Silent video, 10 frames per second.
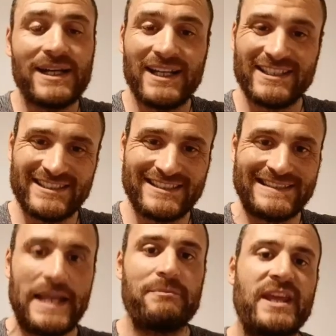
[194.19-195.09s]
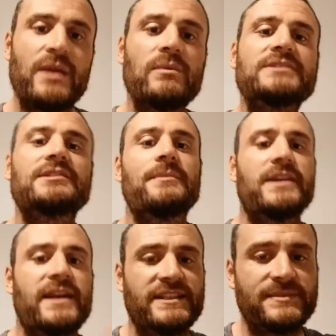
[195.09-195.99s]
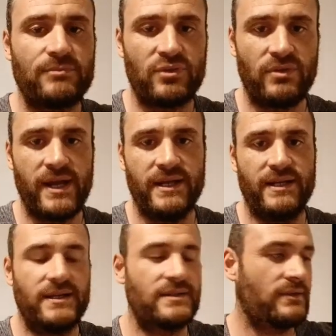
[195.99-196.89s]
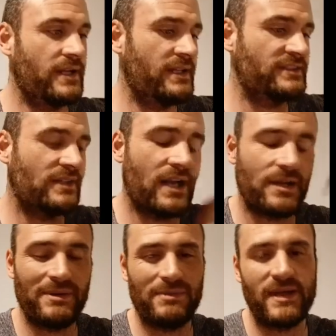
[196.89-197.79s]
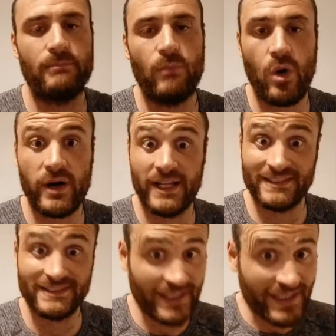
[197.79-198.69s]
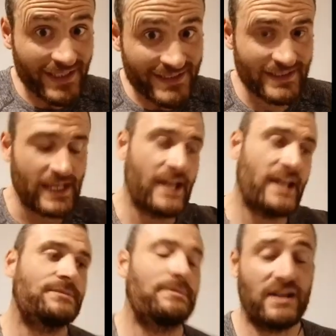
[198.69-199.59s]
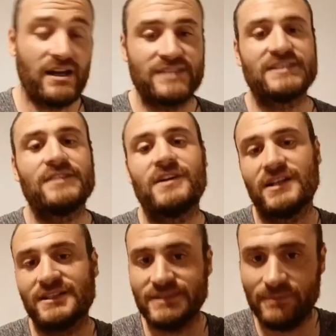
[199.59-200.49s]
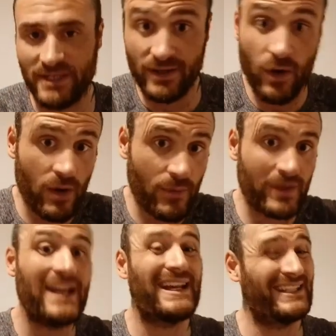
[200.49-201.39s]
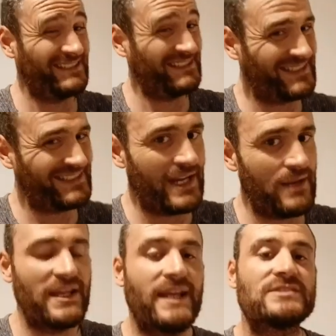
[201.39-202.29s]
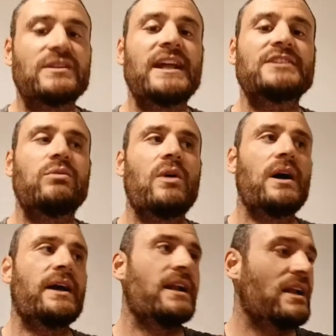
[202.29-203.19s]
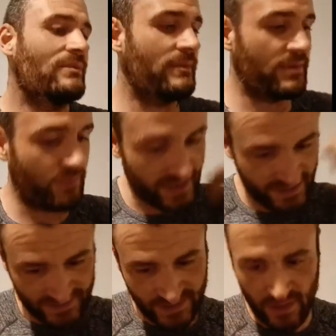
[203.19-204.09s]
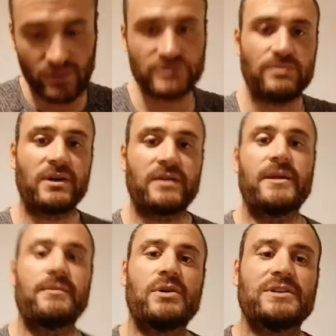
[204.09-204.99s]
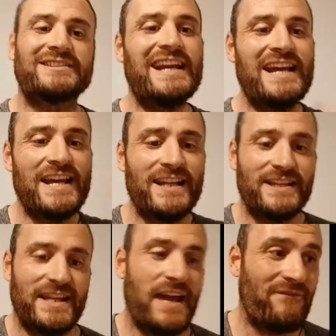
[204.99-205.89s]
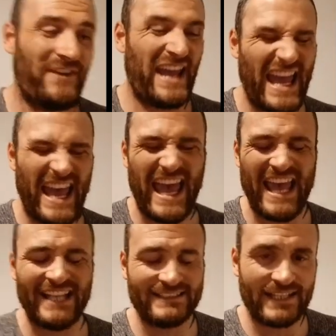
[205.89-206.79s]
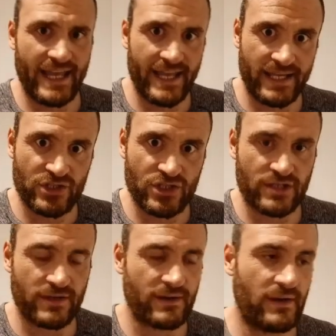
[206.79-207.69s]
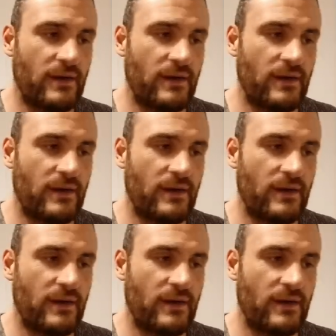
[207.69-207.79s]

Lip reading: it's the same thing when someone gets pregnant, okay? So a lot of people get morning sickness. It's because of the follicle stimulating hormone. Same thing. So that's why a lot of women, when they start going through perimenopause, the FSH